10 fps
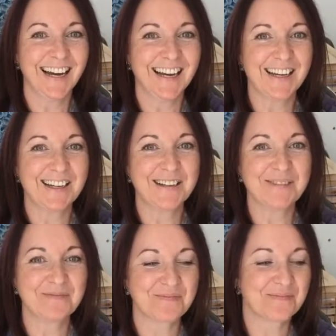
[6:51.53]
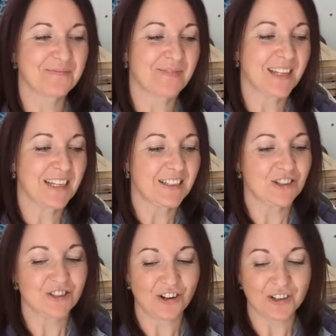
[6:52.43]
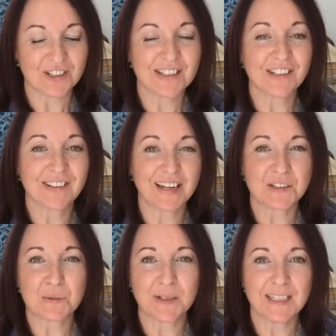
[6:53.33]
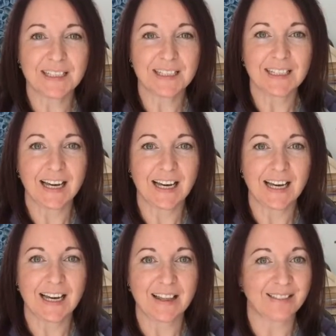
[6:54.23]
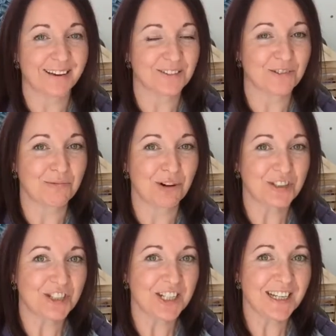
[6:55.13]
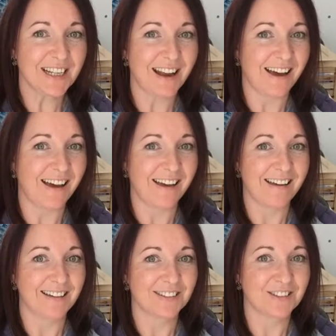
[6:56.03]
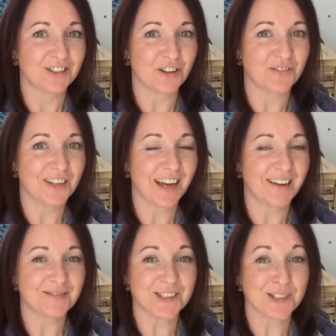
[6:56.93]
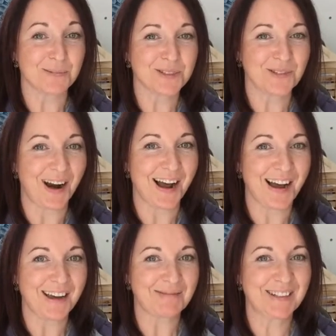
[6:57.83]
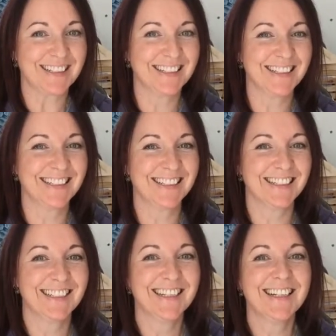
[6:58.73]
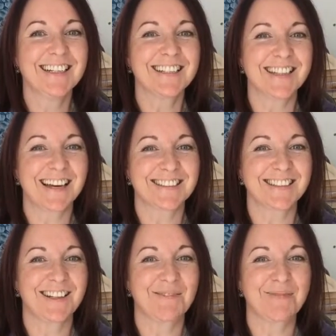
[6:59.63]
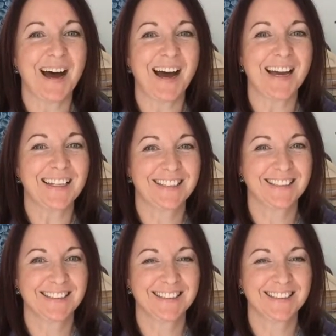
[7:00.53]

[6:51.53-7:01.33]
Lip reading: on. So until next week, thanks for watching, and don't forget, subscribe. Thanks a lot. Bye.